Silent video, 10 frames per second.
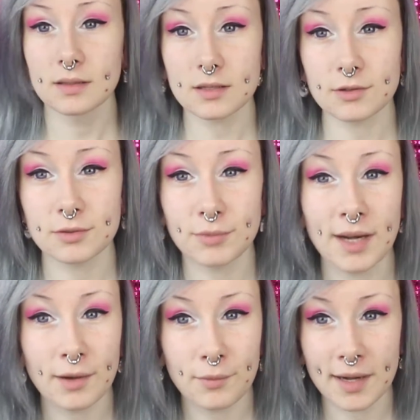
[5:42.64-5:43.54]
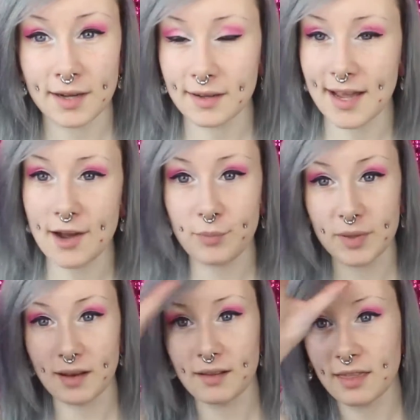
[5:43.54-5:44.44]
This looks really weird now,
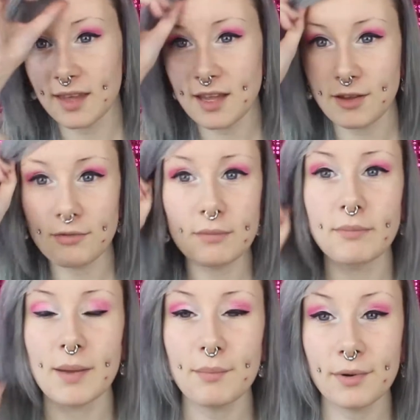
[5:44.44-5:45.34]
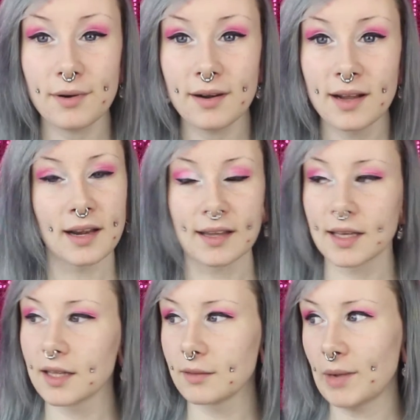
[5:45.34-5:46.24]
but I think you remember like
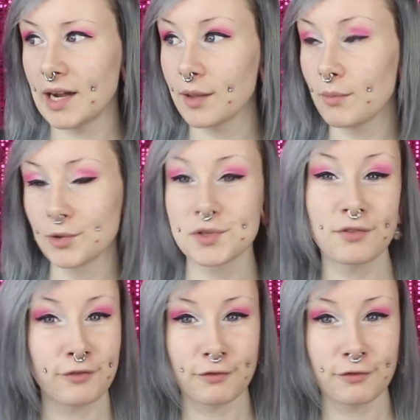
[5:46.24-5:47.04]
my most